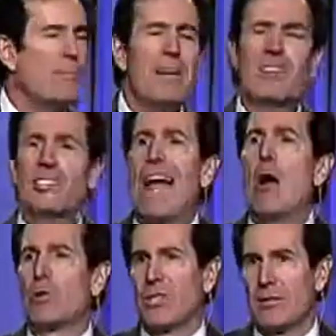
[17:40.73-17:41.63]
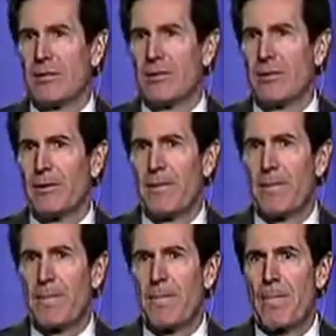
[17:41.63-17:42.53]
be a scout.
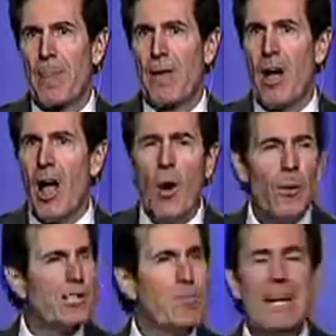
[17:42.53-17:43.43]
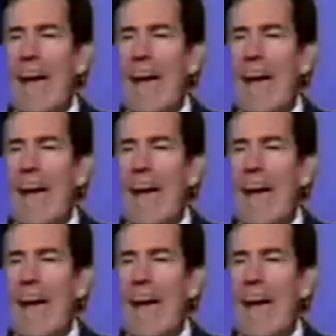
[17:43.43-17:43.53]
Always be